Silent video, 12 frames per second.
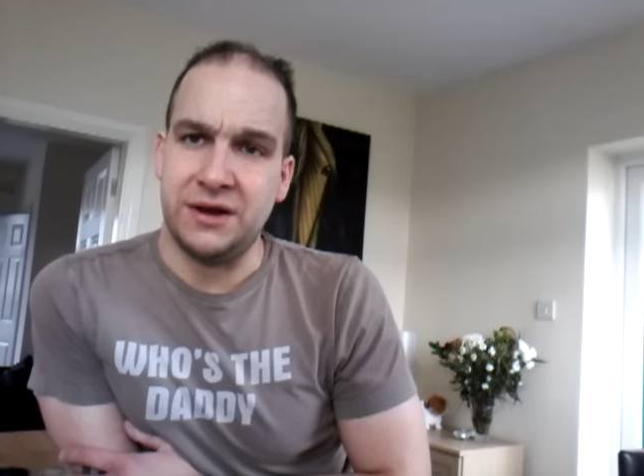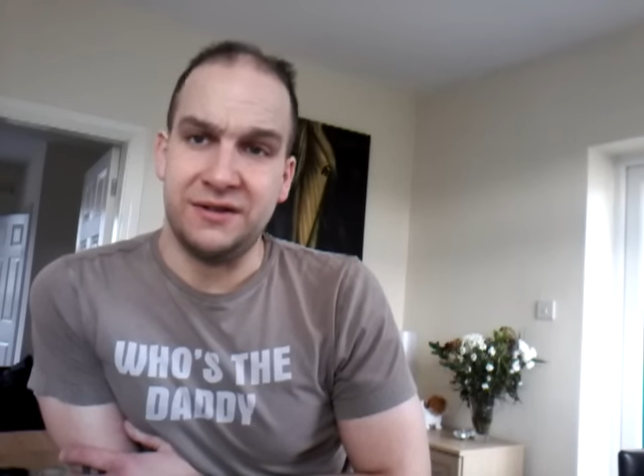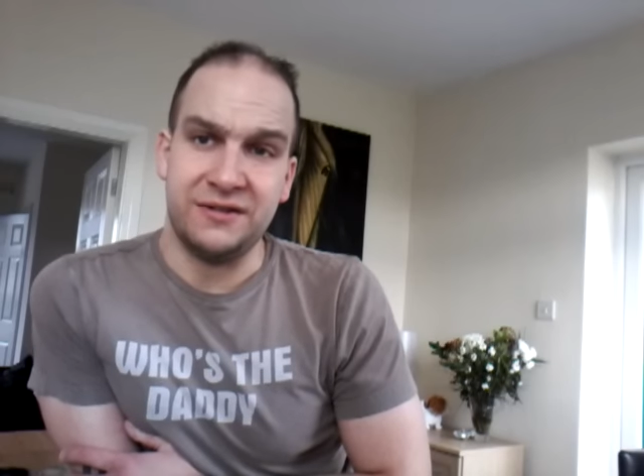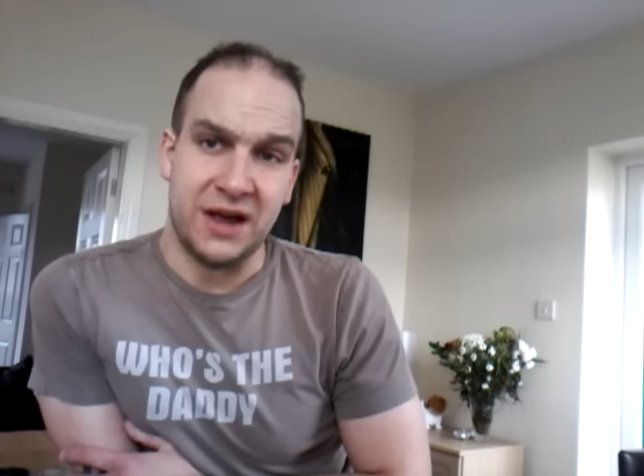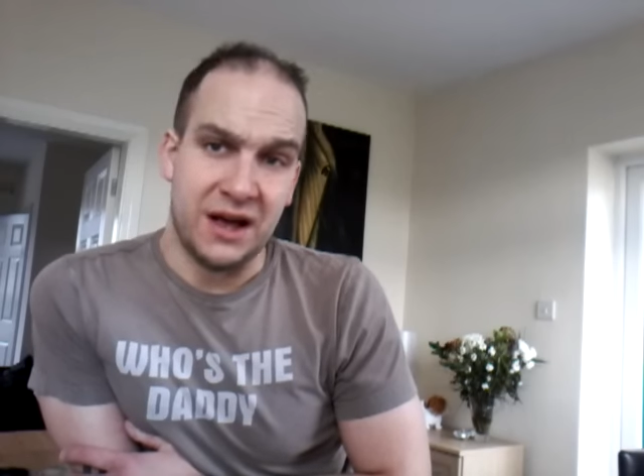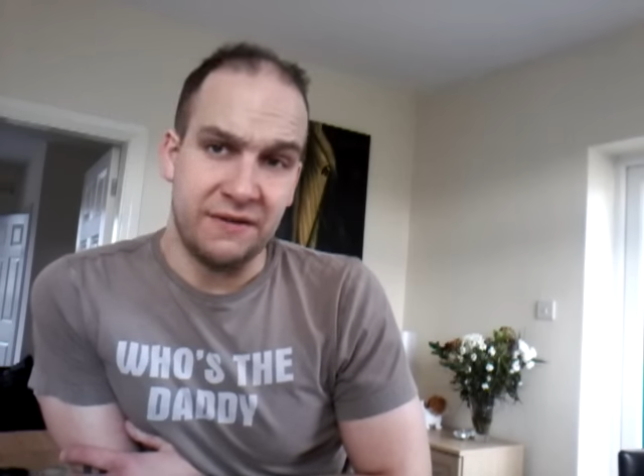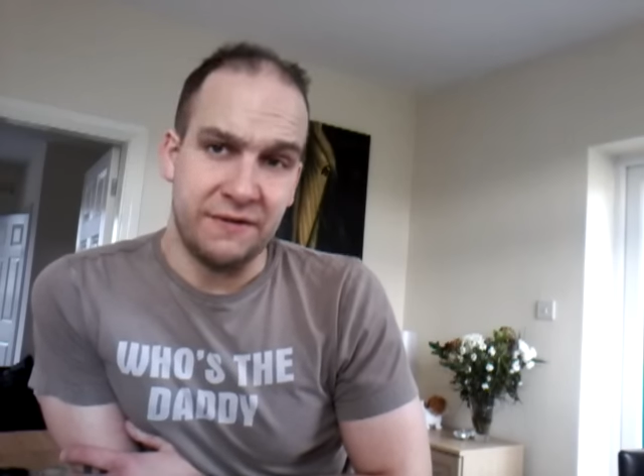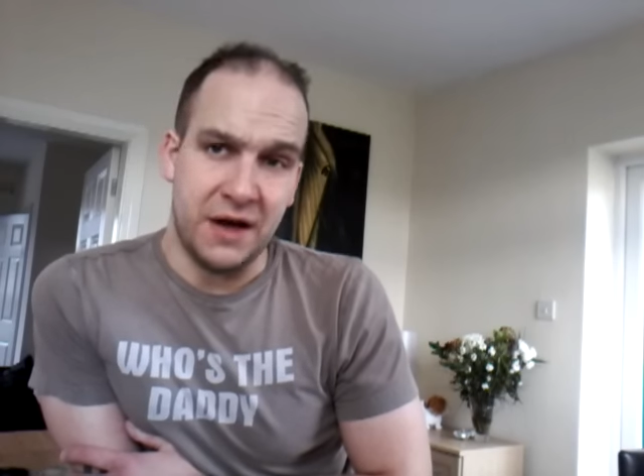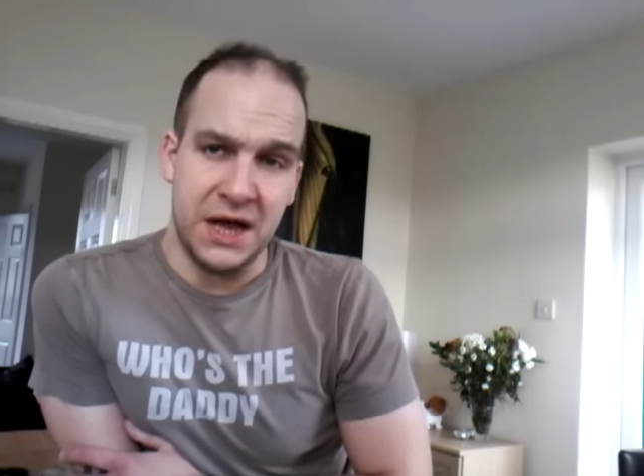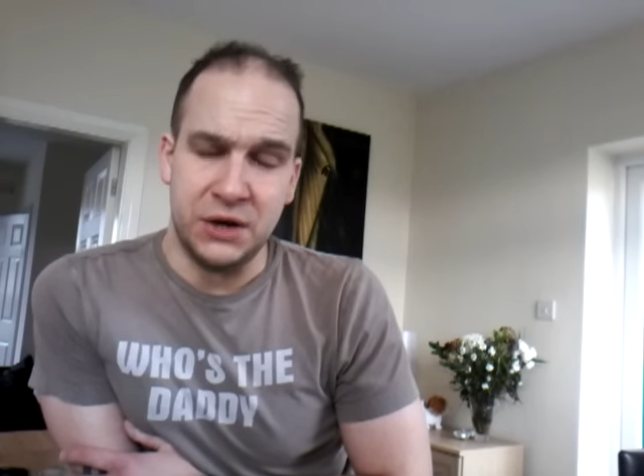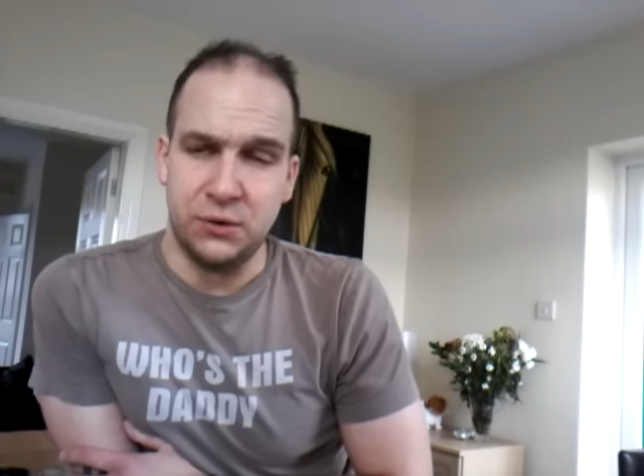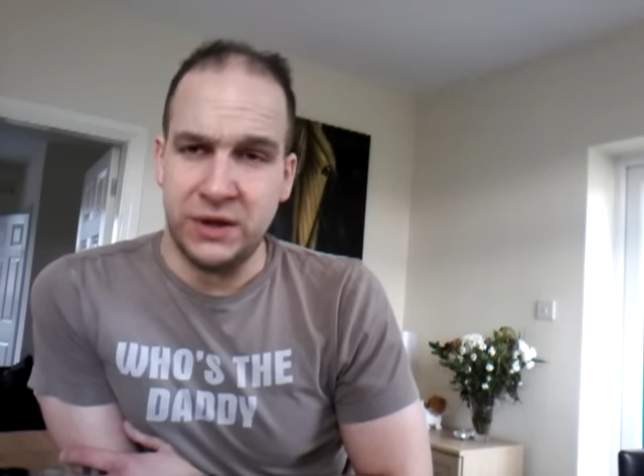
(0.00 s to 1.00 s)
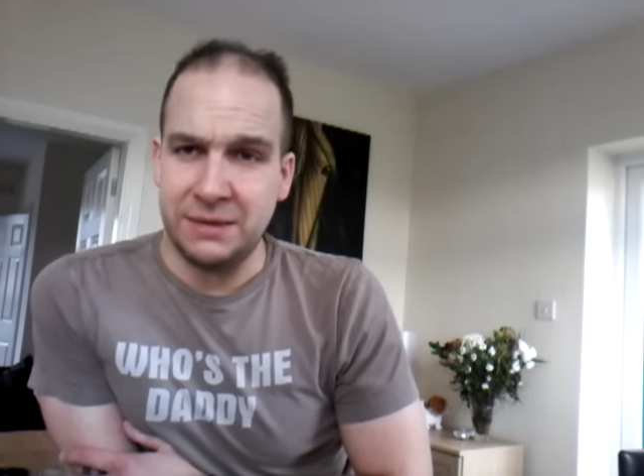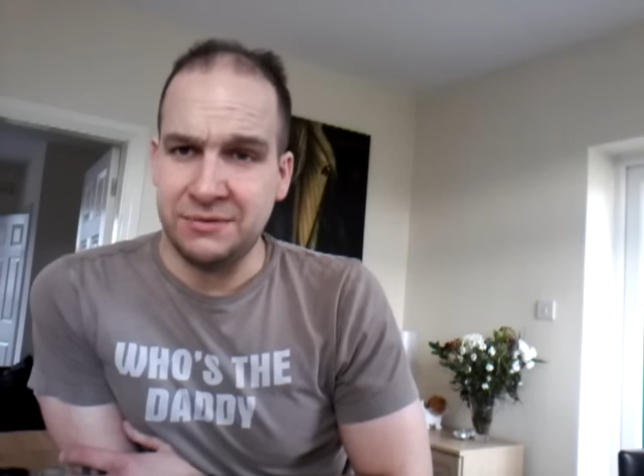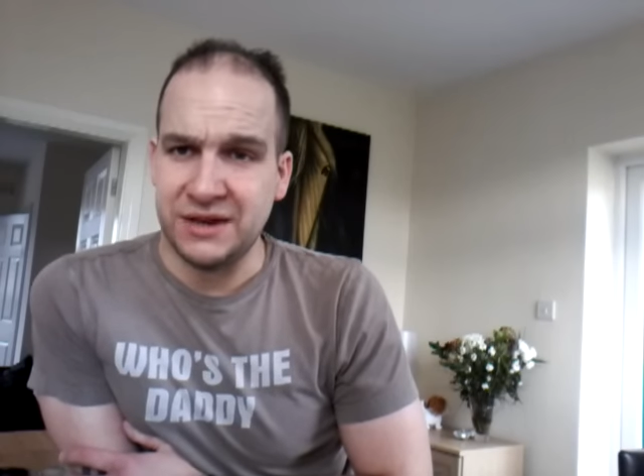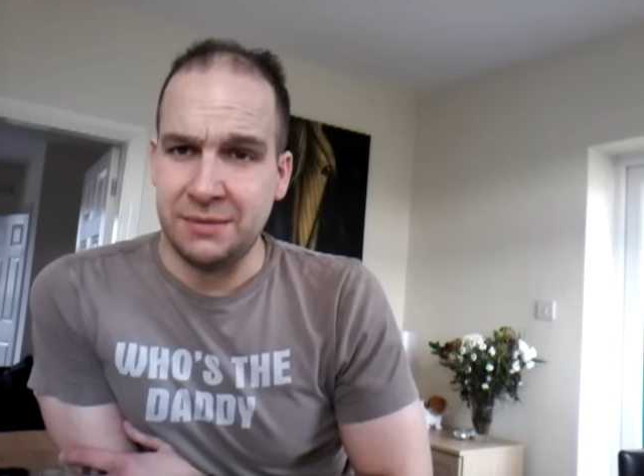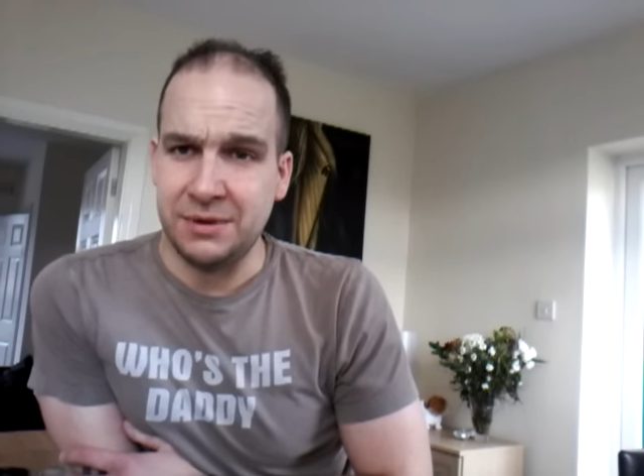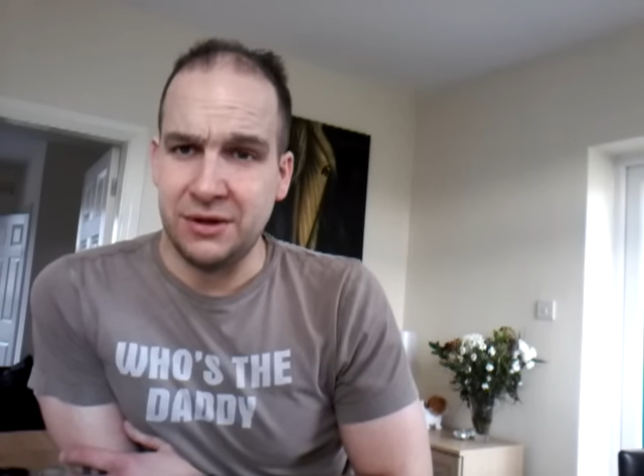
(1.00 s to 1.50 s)
sci-fi and all them
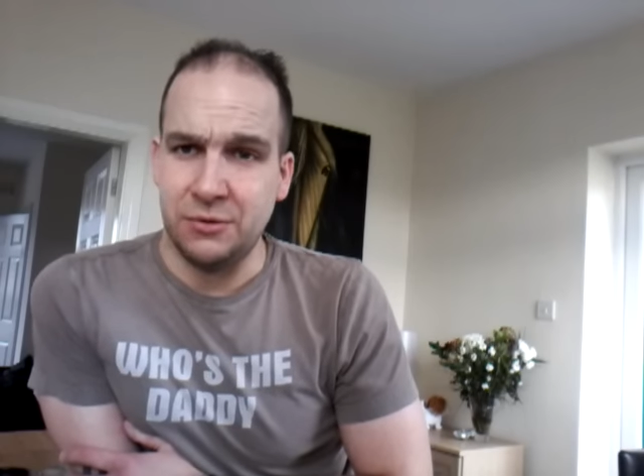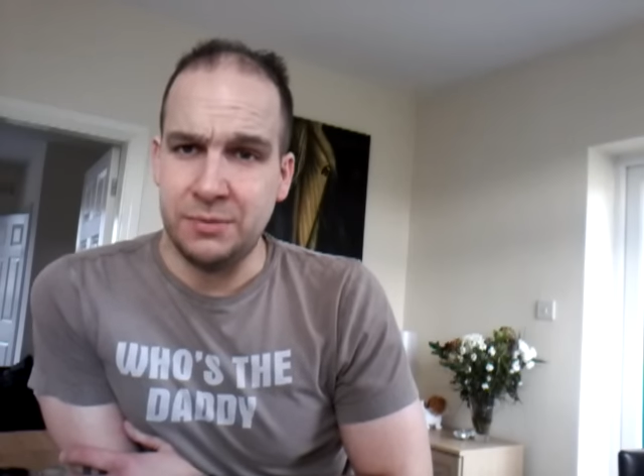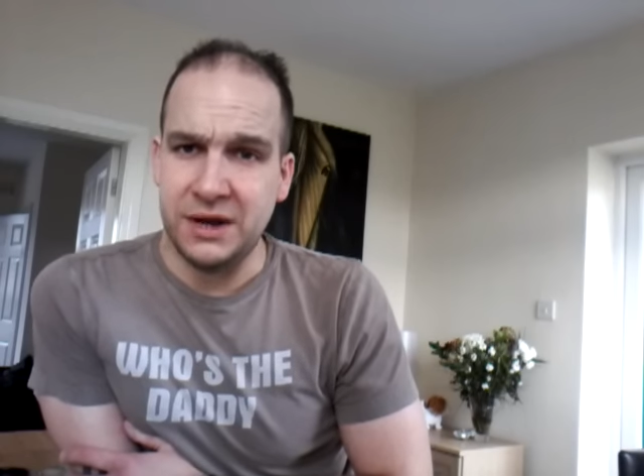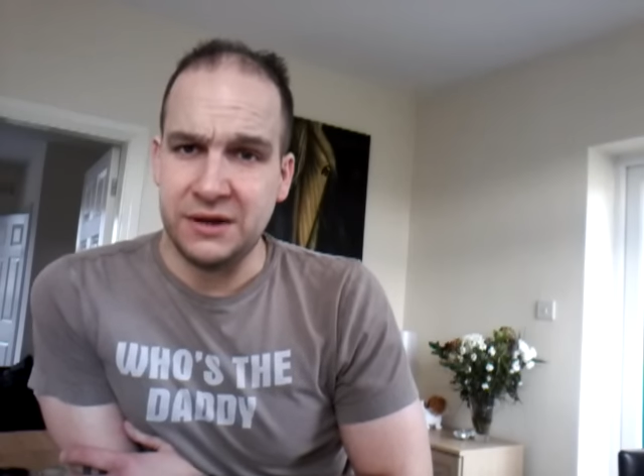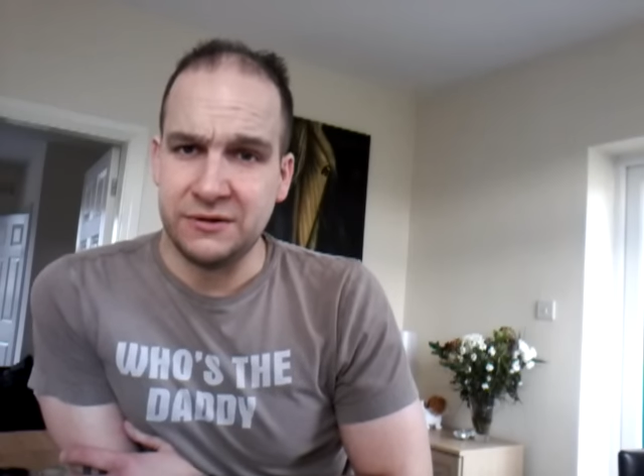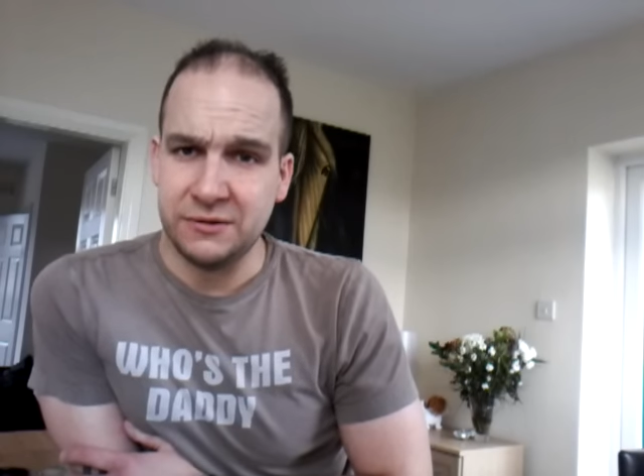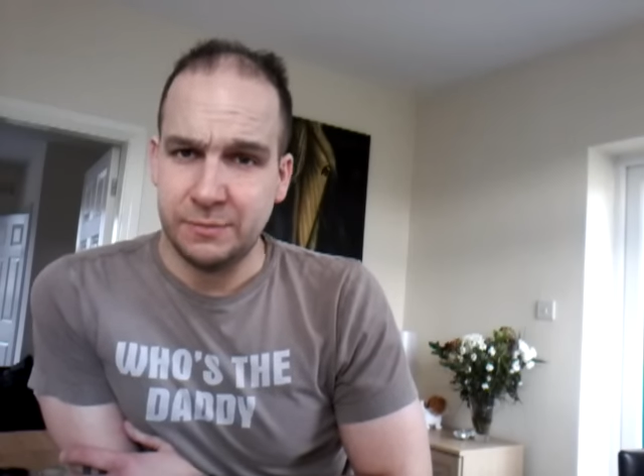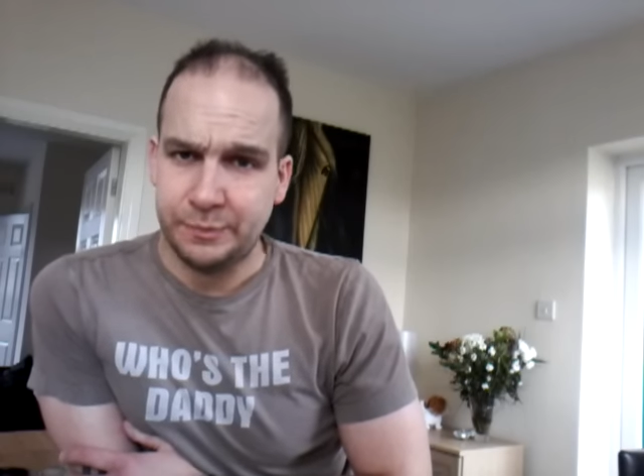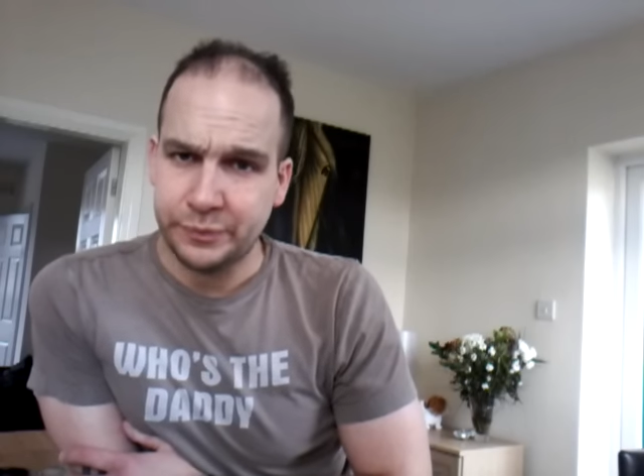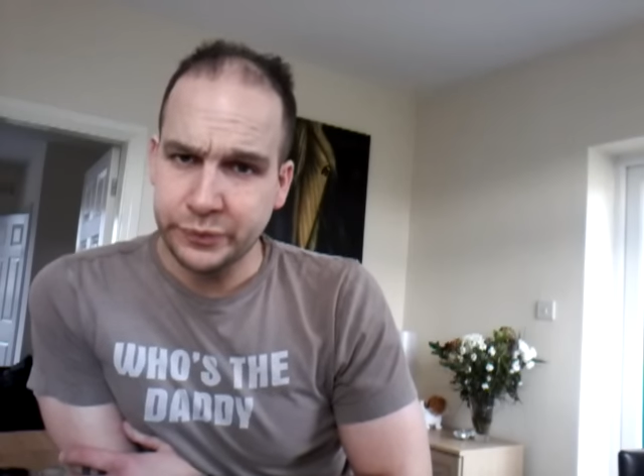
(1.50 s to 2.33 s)
type of little bits.